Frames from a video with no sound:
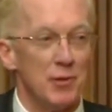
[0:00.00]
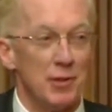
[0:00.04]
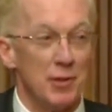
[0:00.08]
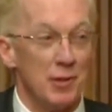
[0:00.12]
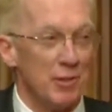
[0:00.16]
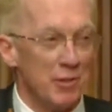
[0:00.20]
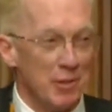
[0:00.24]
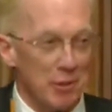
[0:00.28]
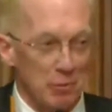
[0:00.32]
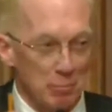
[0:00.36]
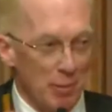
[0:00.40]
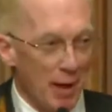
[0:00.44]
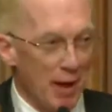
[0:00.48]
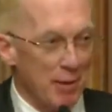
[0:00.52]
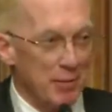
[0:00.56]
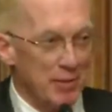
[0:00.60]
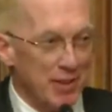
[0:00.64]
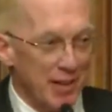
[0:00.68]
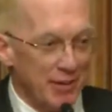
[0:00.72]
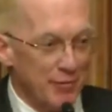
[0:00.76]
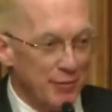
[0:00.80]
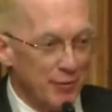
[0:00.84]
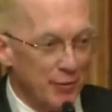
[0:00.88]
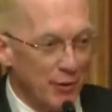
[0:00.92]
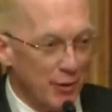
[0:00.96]
if you can think
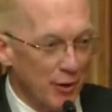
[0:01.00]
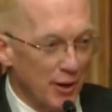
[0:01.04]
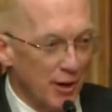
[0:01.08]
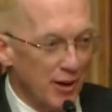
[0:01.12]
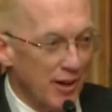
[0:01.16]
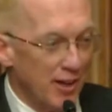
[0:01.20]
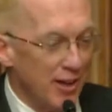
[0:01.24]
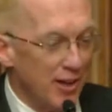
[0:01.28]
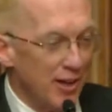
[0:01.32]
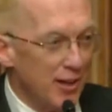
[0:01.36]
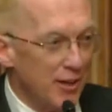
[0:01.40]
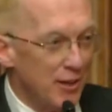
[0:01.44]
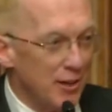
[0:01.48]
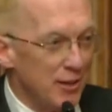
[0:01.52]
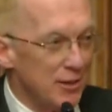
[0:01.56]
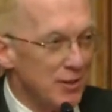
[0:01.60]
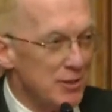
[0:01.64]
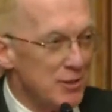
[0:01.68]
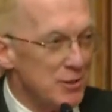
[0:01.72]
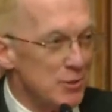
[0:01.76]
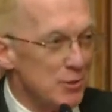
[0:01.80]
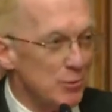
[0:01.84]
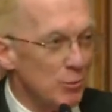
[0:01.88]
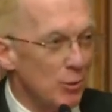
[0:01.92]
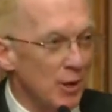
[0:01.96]
back that far,
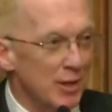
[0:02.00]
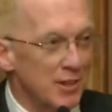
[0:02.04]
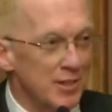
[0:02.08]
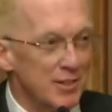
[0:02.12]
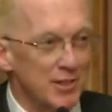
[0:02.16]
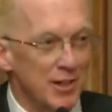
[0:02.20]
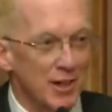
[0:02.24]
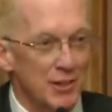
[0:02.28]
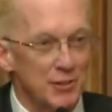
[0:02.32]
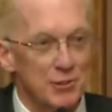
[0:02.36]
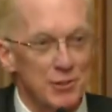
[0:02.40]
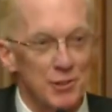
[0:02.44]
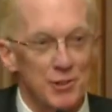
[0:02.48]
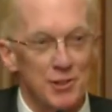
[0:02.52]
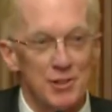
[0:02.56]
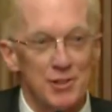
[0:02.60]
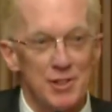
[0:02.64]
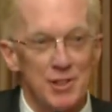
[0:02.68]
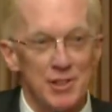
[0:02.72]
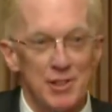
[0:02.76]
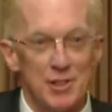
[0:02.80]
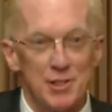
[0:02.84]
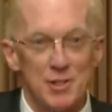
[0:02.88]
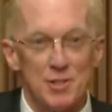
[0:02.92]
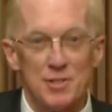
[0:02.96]
is what Dr.
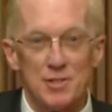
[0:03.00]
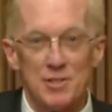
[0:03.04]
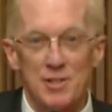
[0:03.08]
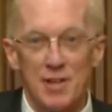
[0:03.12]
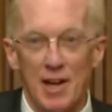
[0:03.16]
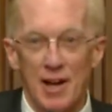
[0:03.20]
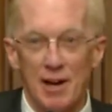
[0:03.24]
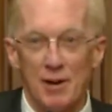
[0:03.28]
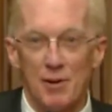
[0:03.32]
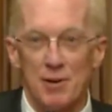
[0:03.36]
Denise